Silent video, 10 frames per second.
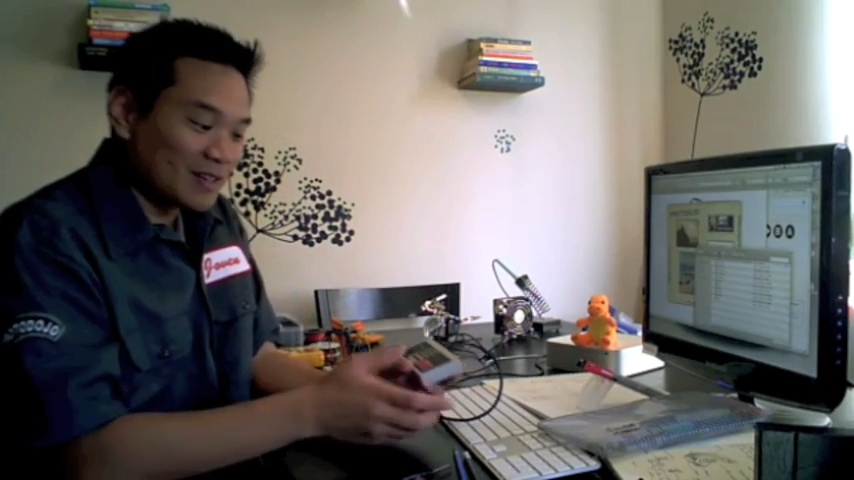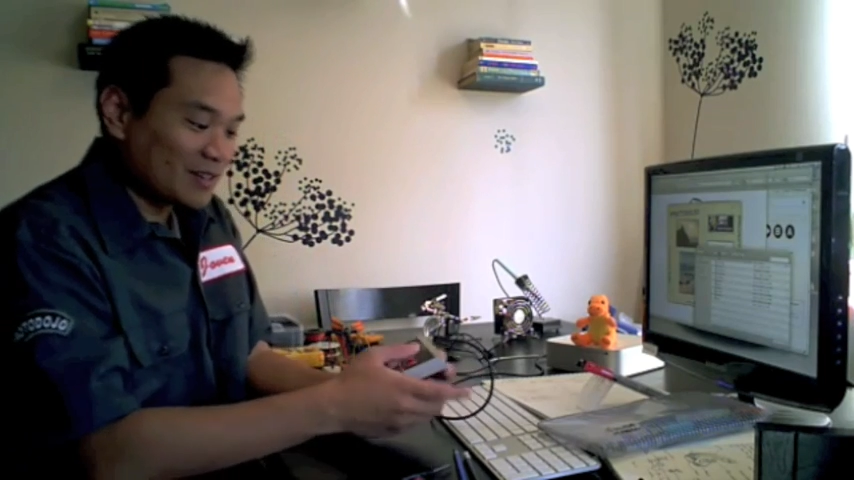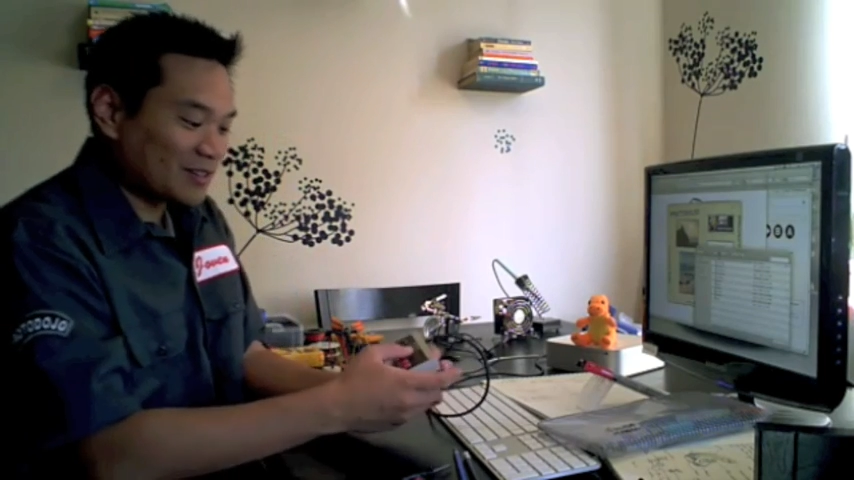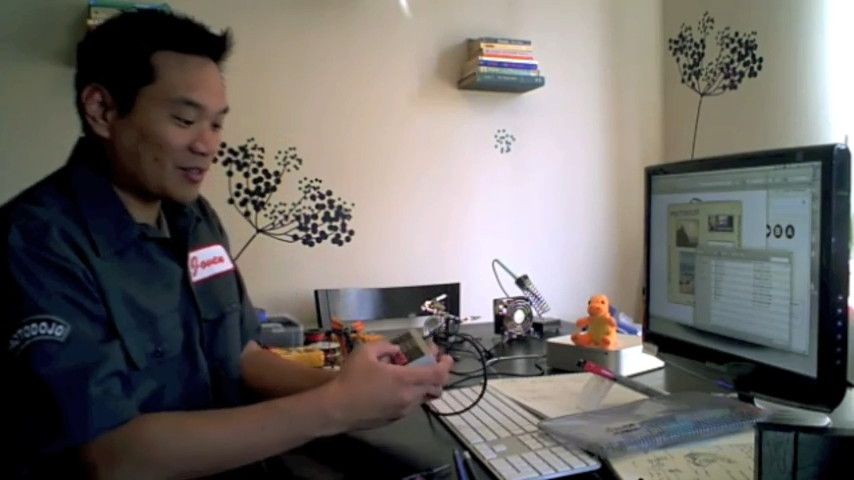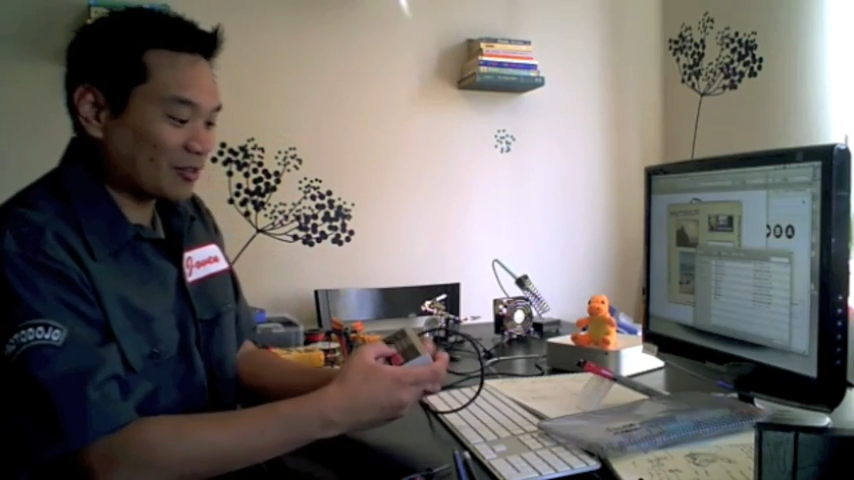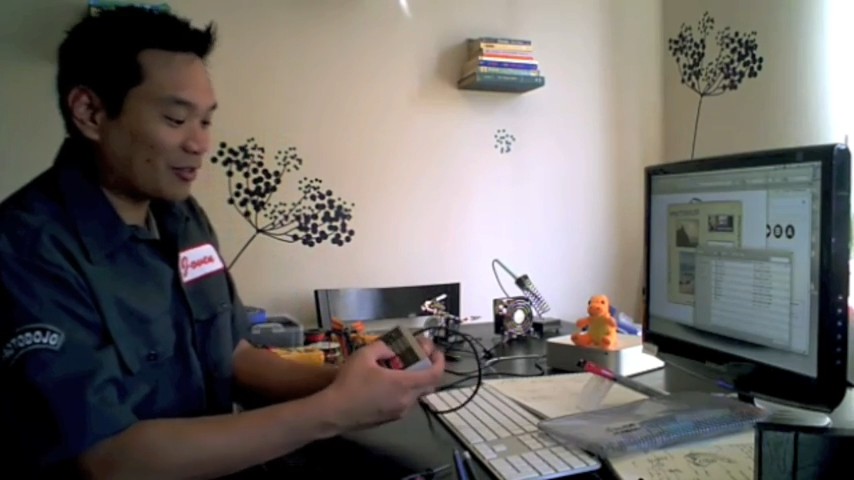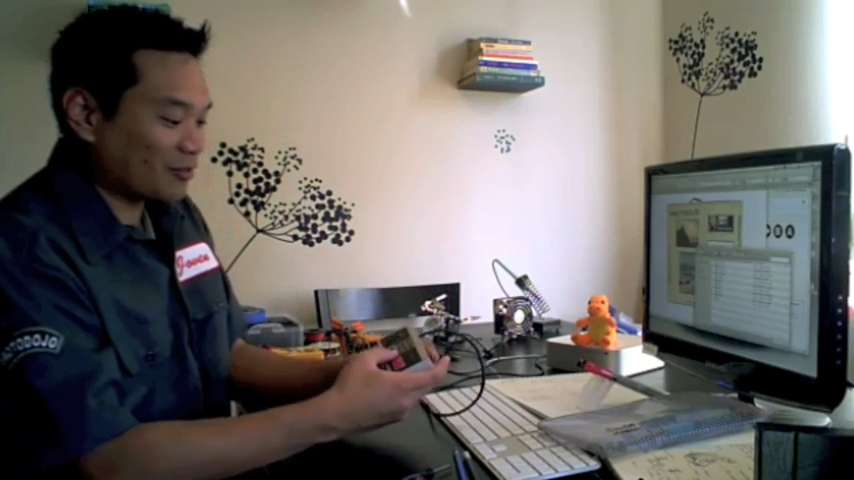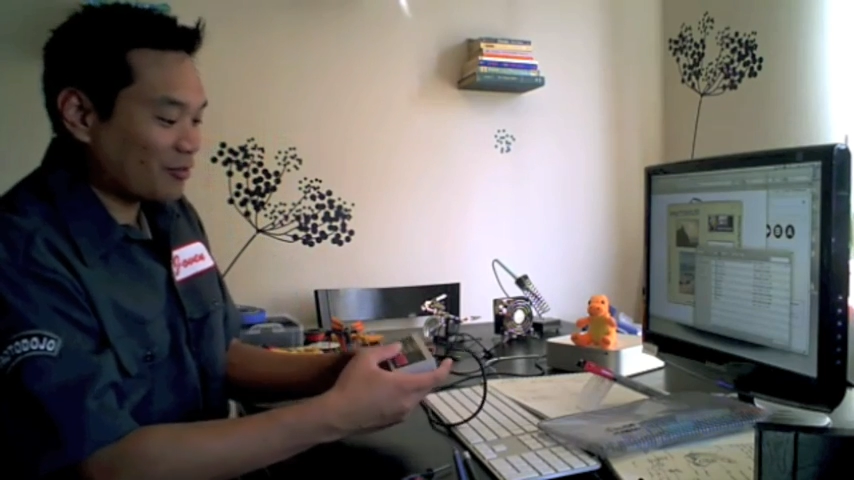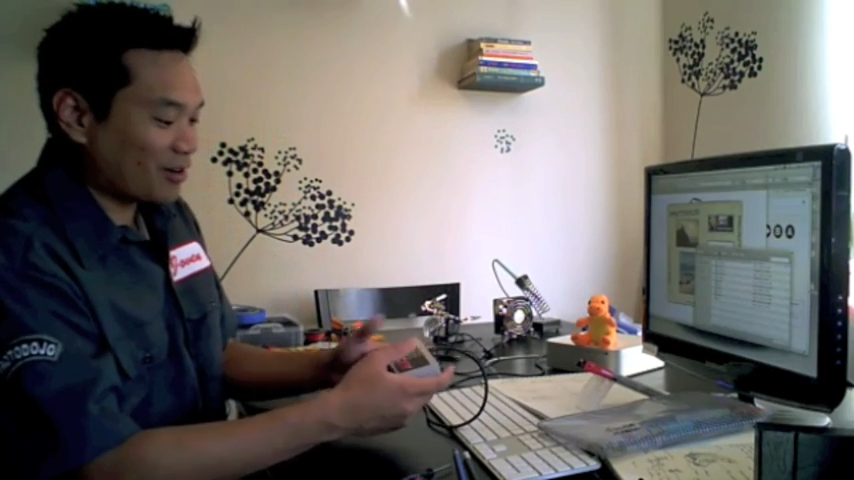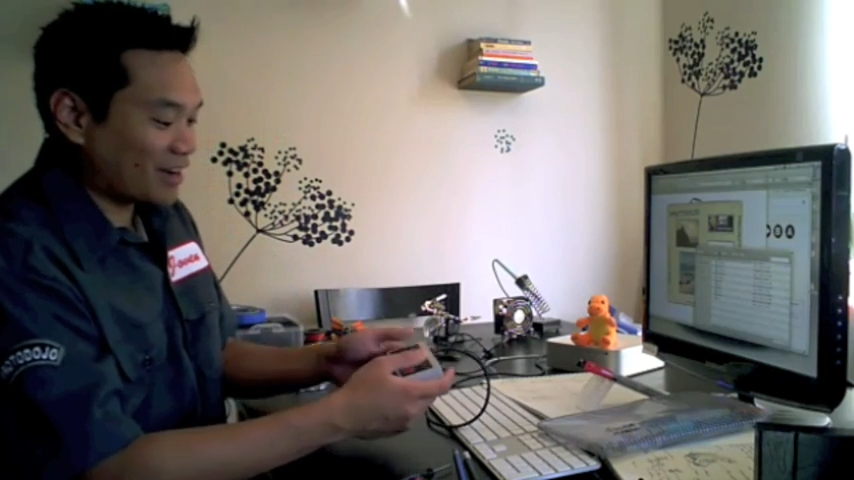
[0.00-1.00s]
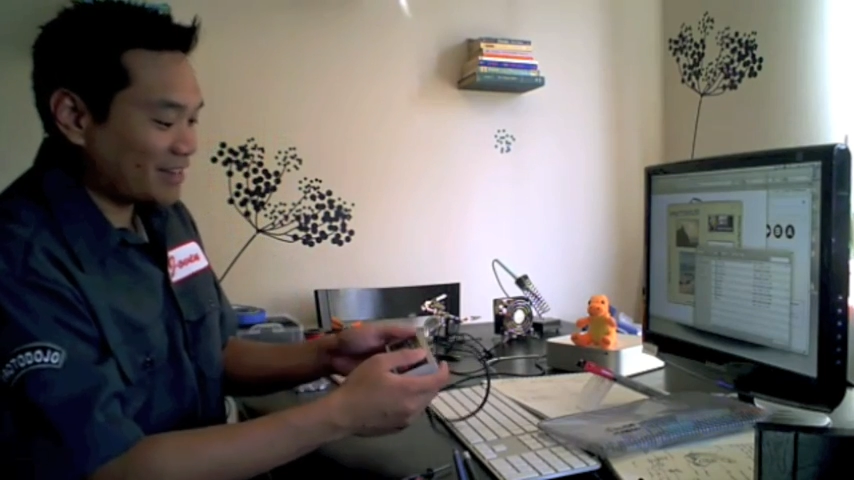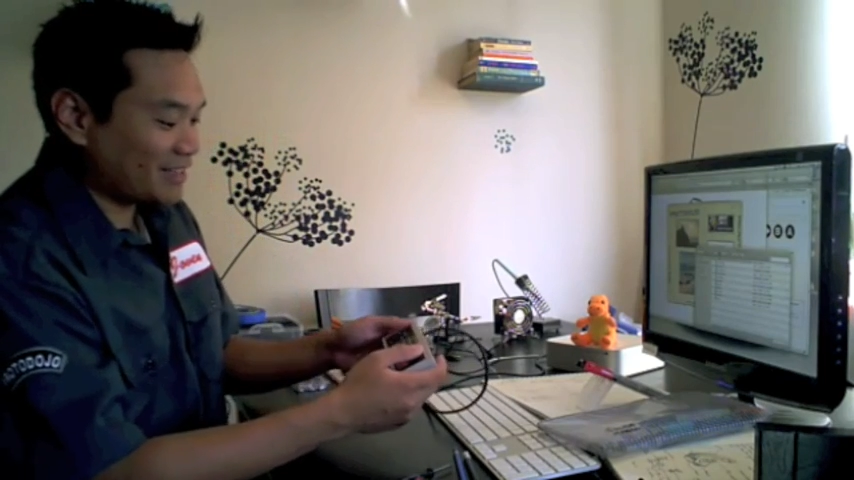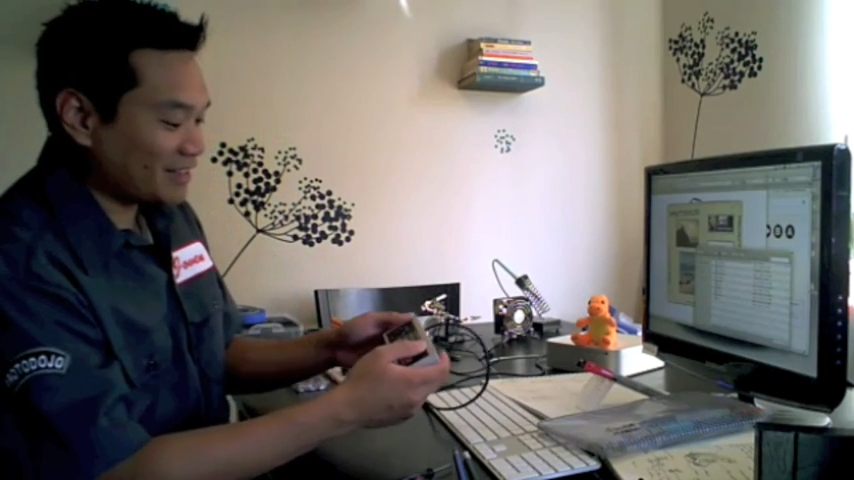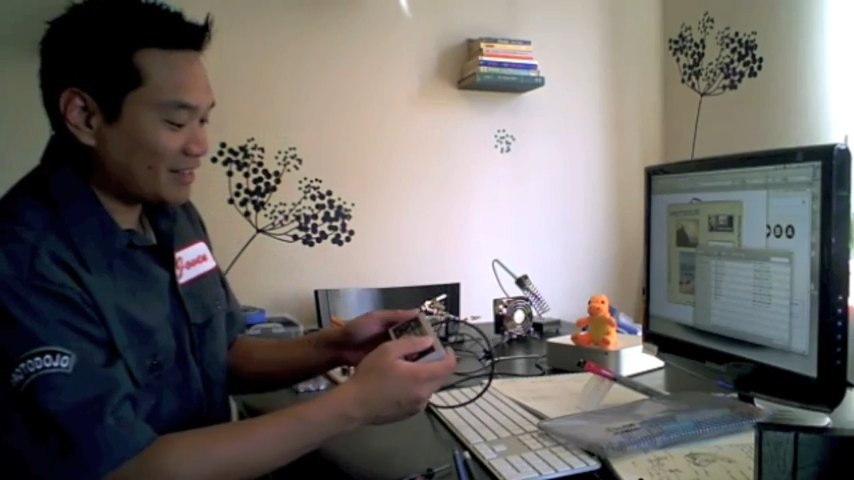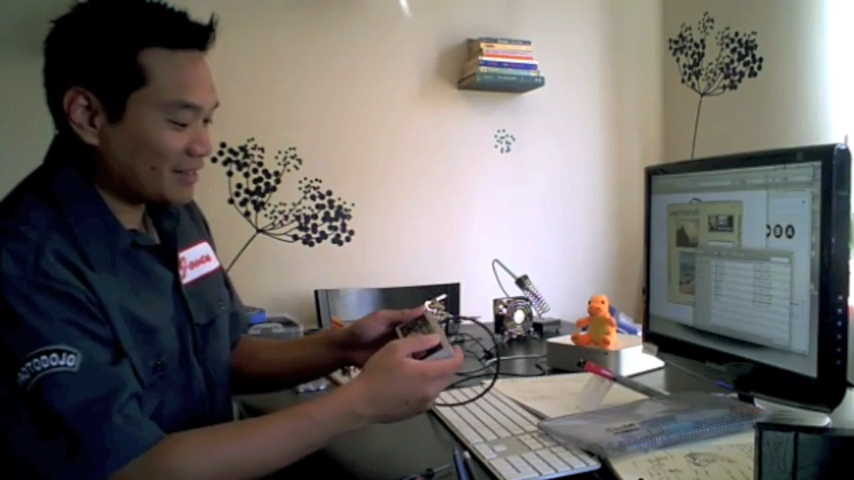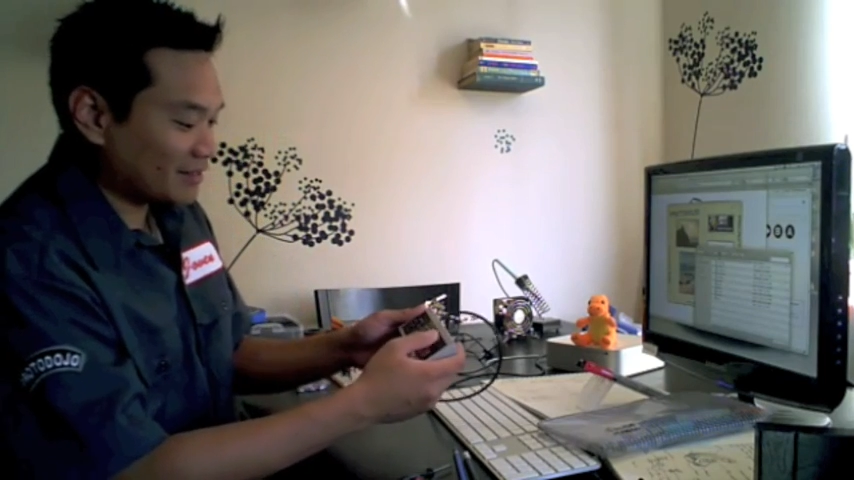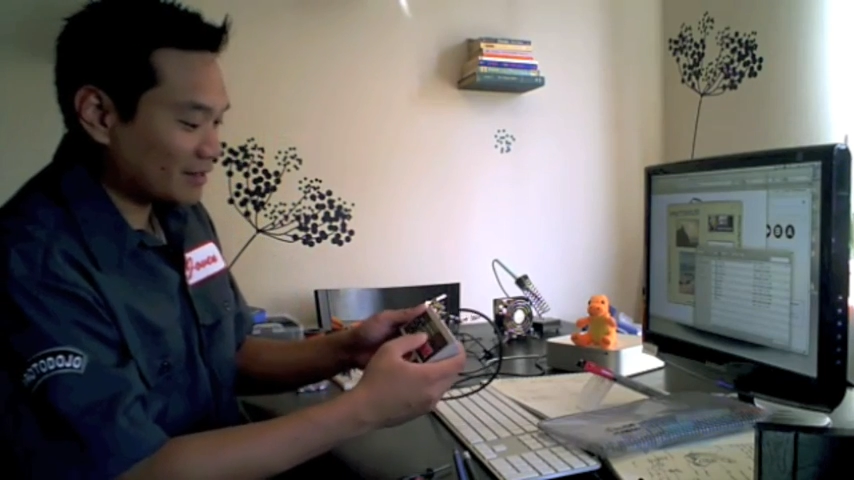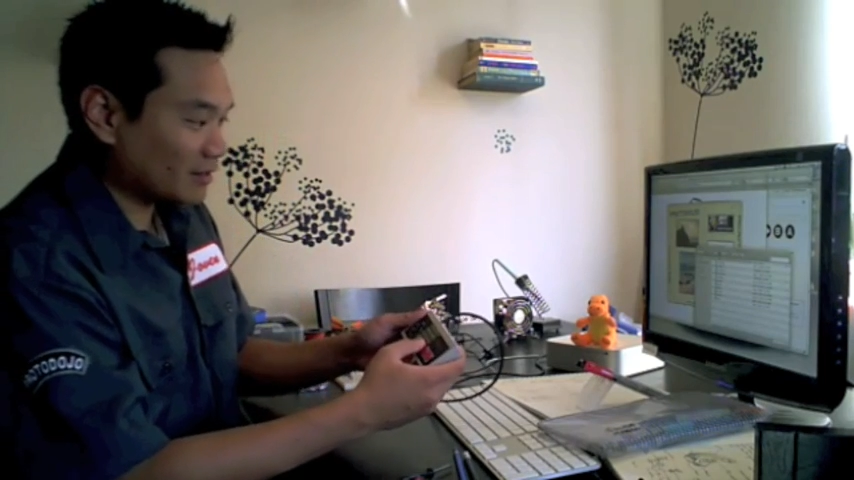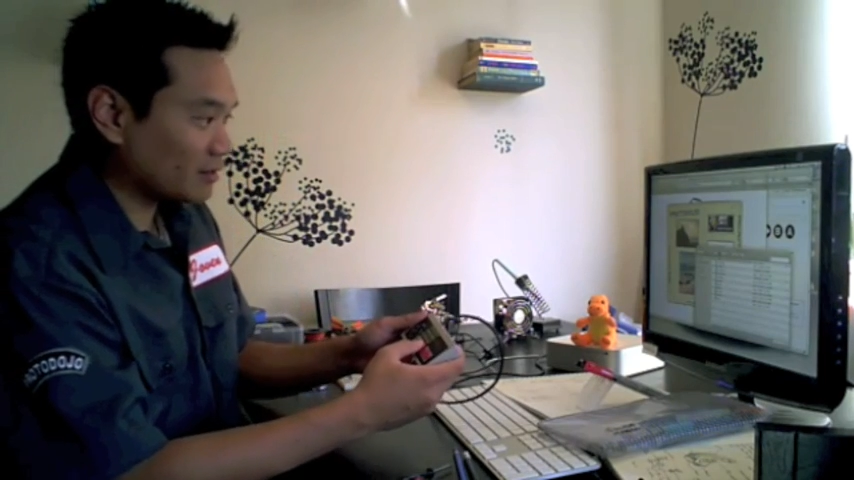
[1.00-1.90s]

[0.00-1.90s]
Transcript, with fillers: So what I did is,